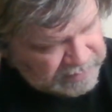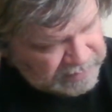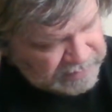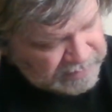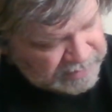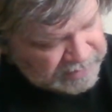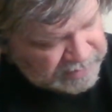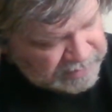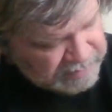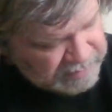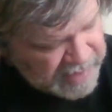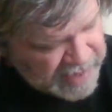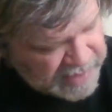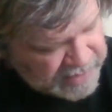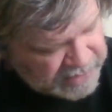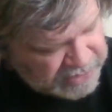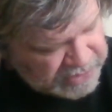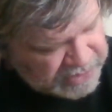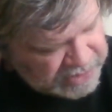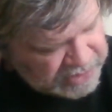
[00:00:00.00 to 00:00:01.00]
it's a
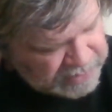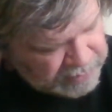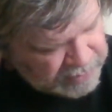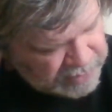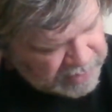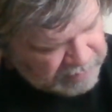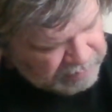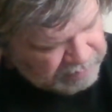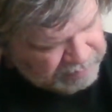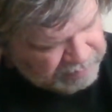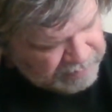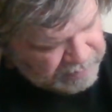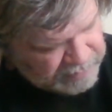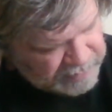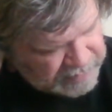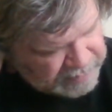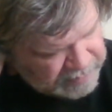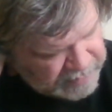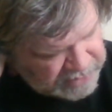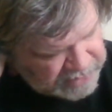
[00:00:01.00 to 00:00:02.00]
mac and cheese one. To
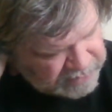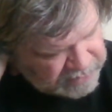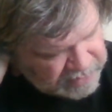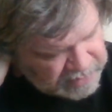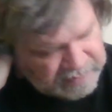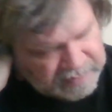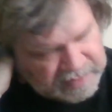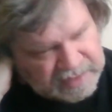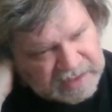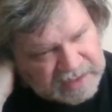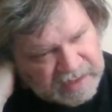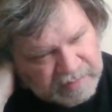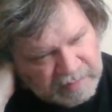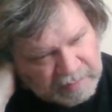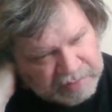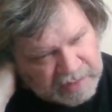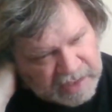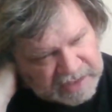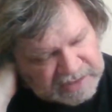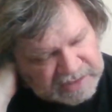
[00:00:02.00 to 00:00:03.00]
must have got a couple
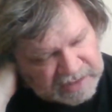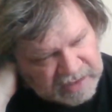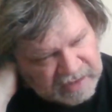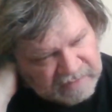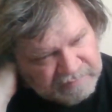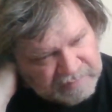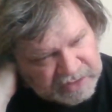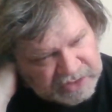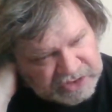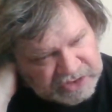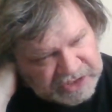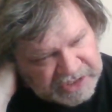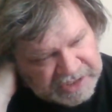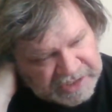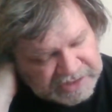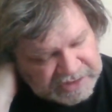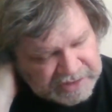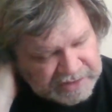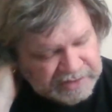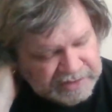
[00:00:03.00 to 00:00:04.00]
blocks of government
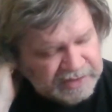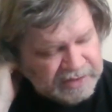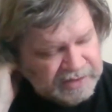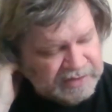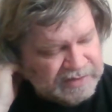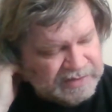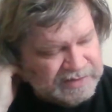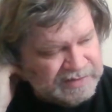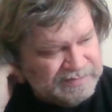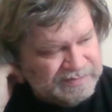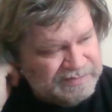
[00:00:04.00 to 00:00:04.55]
cheese in there. Like,